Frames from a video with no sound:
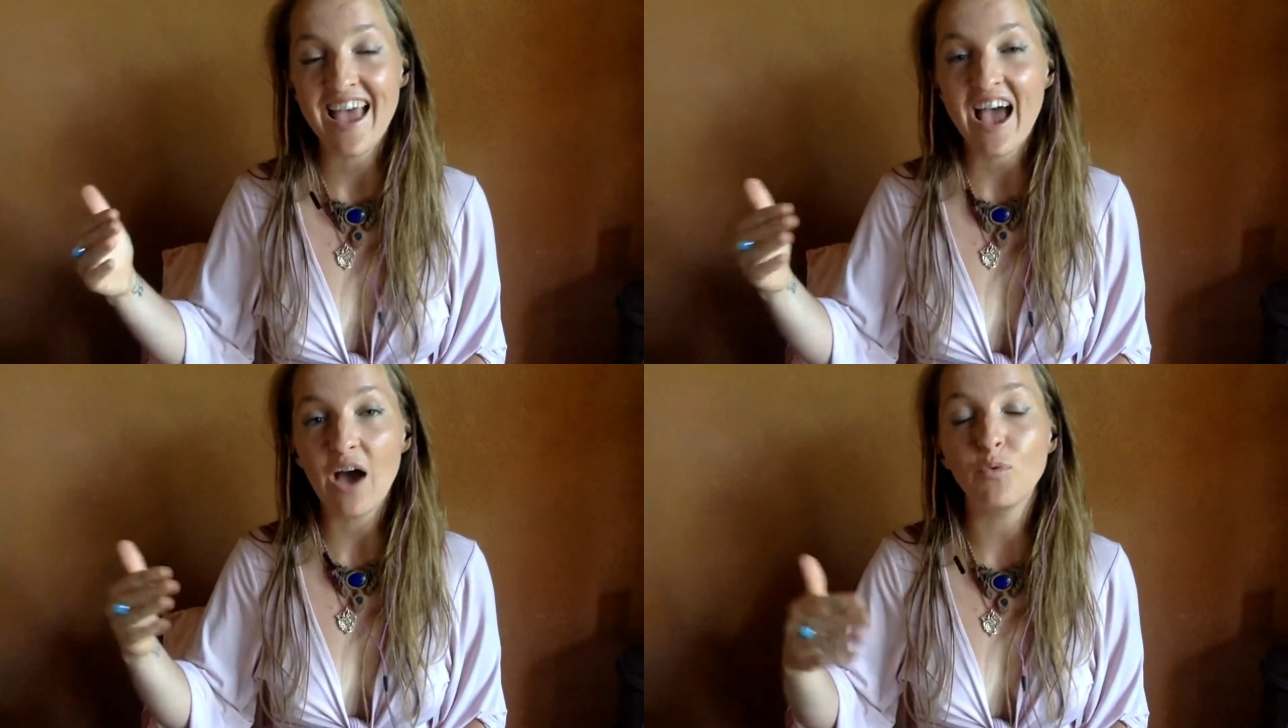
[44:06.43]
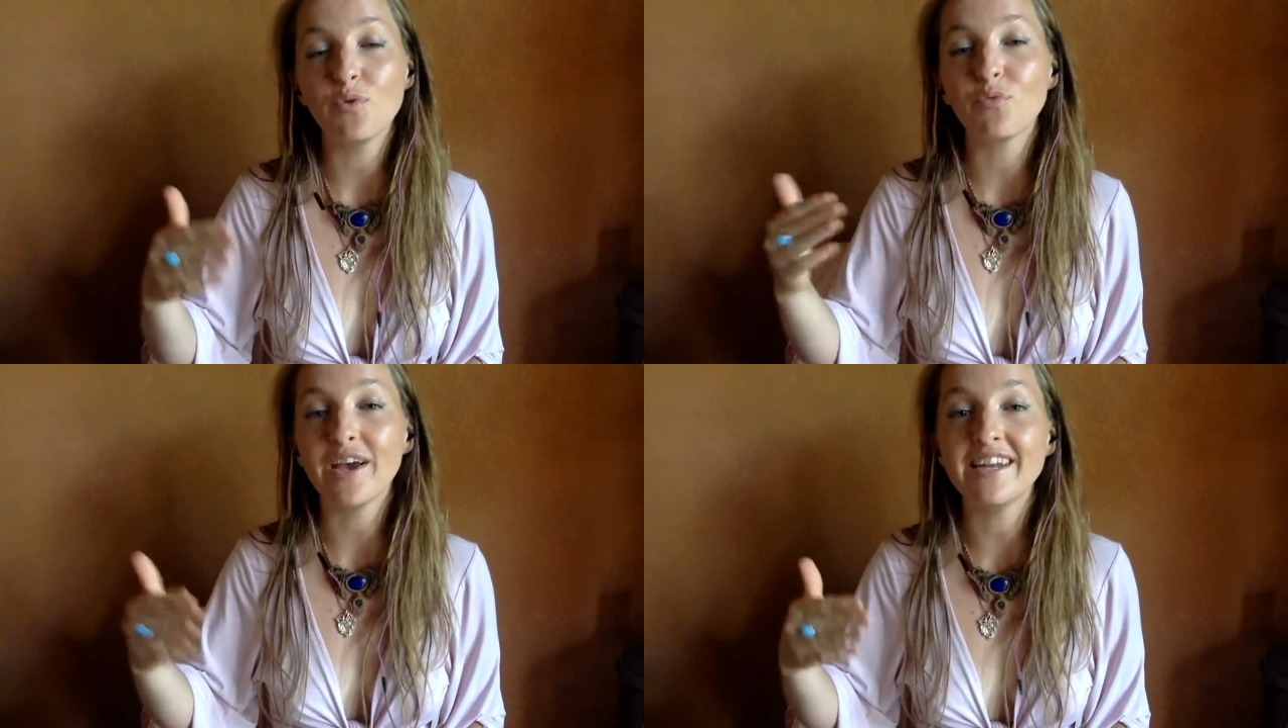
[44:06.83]
And we
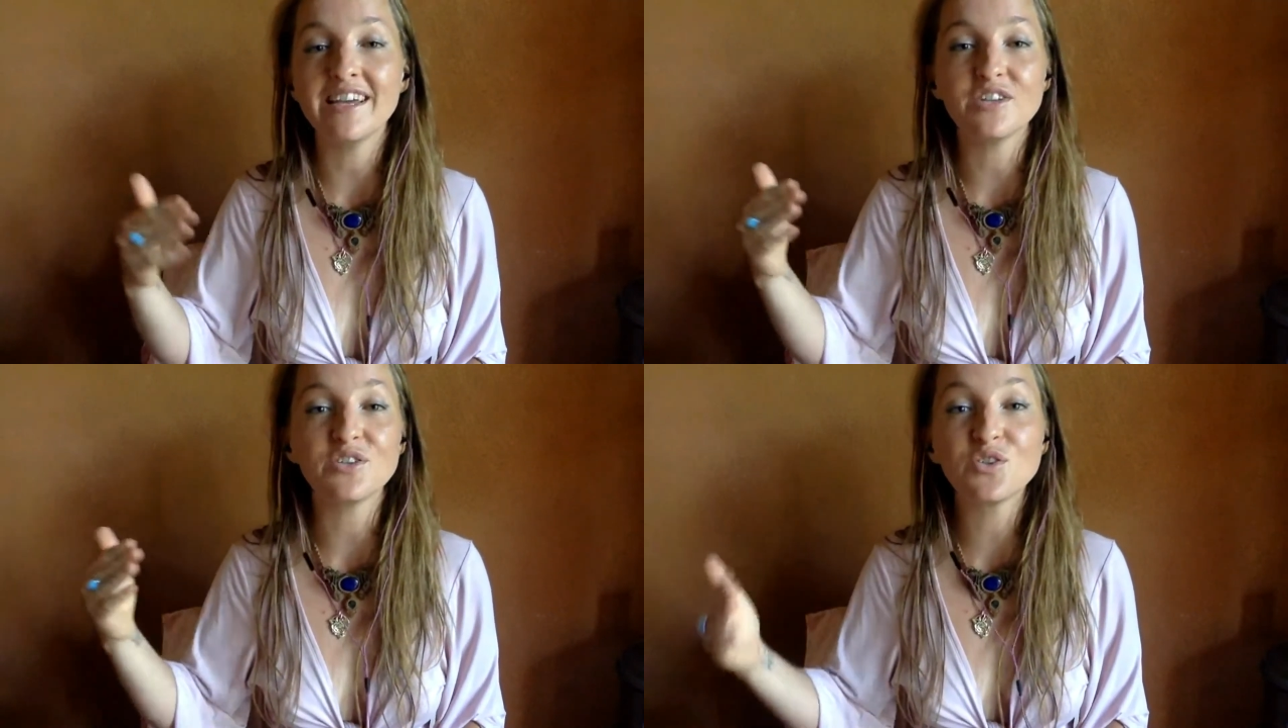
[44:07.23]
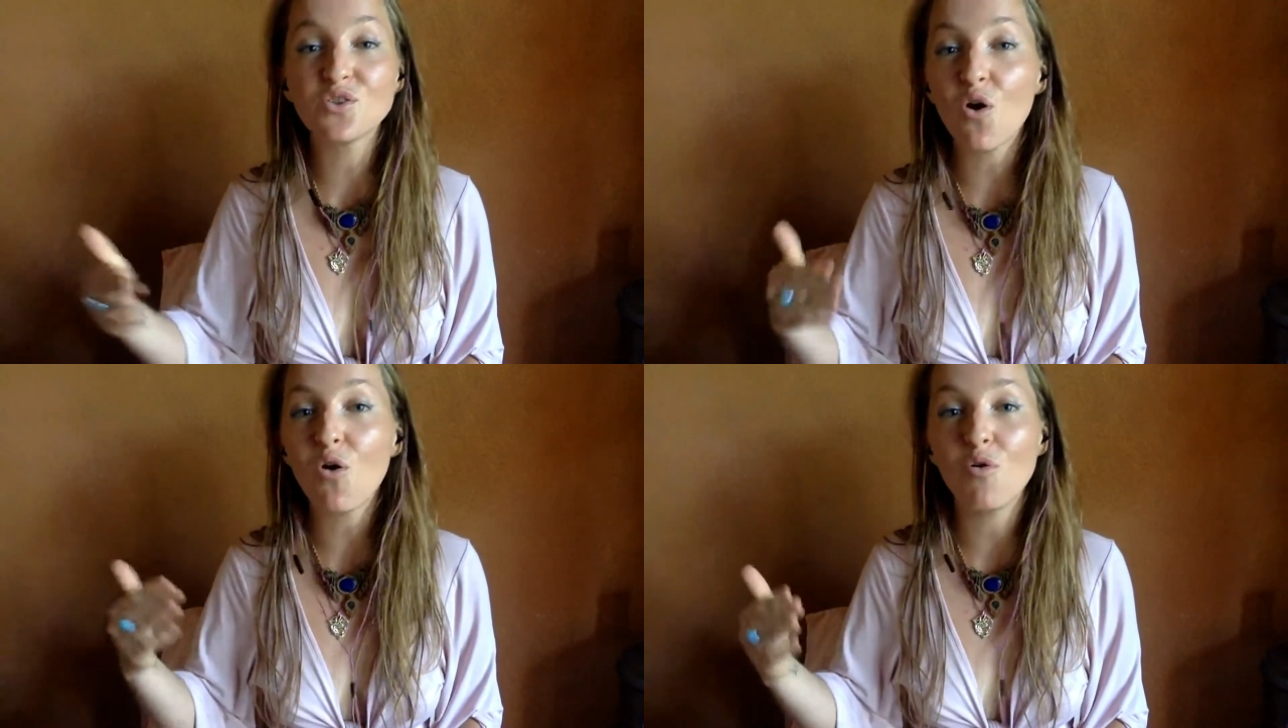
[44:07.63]
radiate
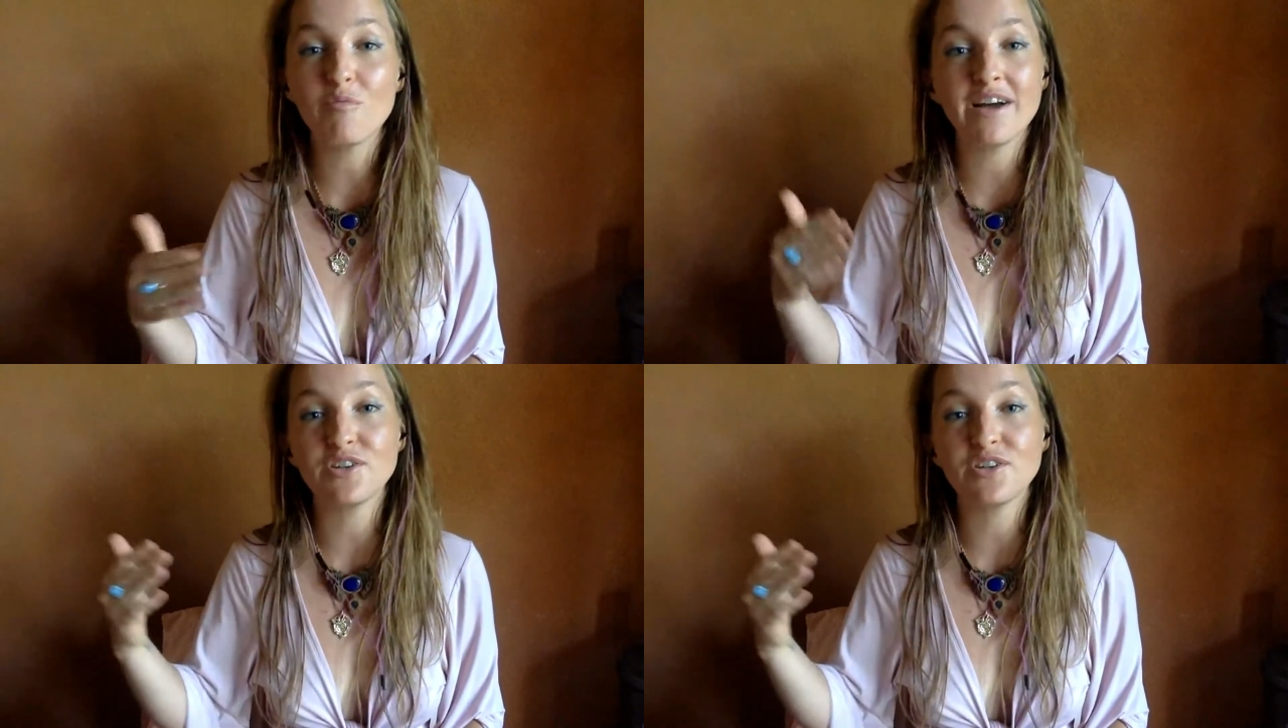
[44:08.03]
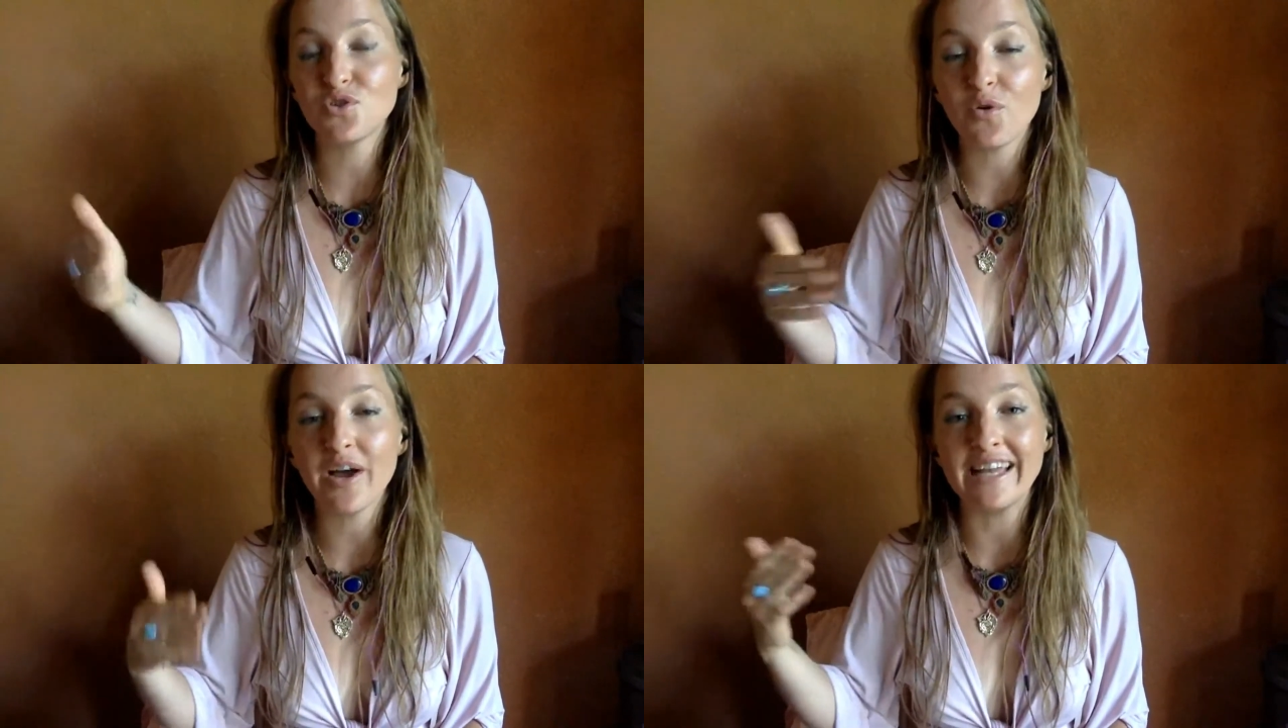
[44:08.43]
so much joy